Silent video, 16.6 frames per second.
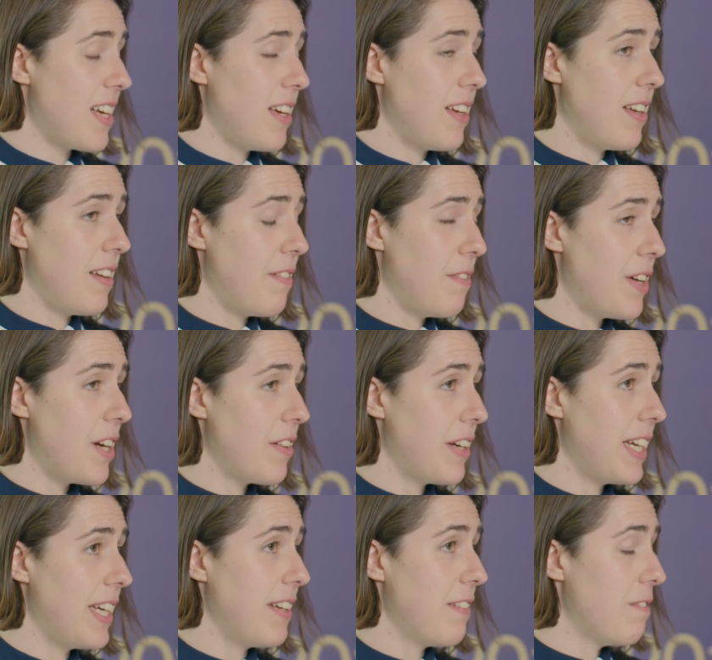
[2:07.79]
a
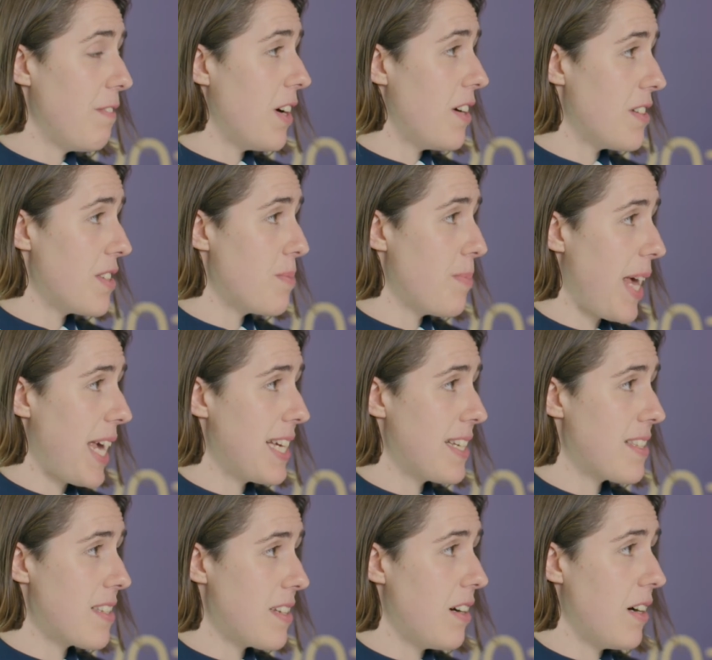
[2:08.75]
very
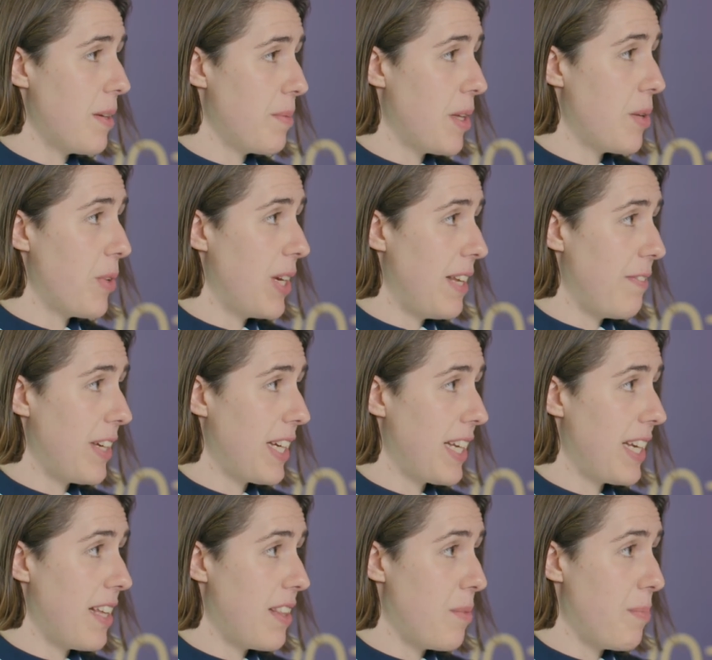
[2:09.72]
fast-paced time that we're living
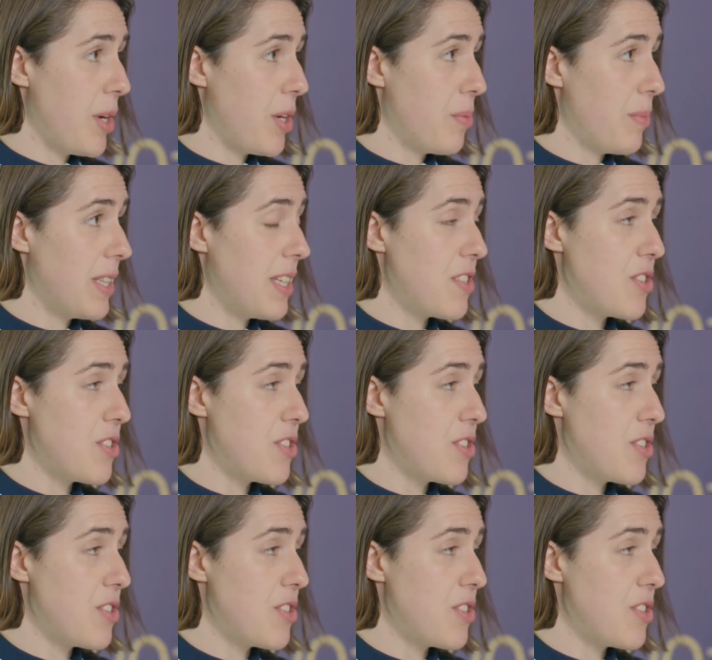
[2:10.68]
in at the moment.